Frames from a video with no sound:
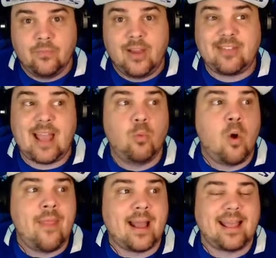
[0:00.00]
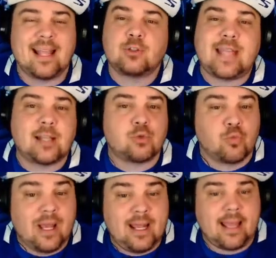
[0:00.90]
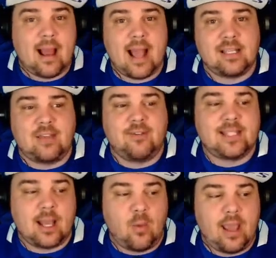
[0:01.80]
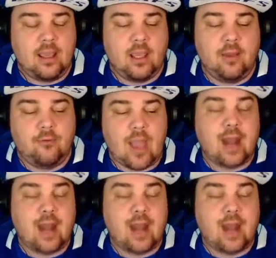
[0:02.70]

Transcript: If they had won that, that's really, guys, if you take away,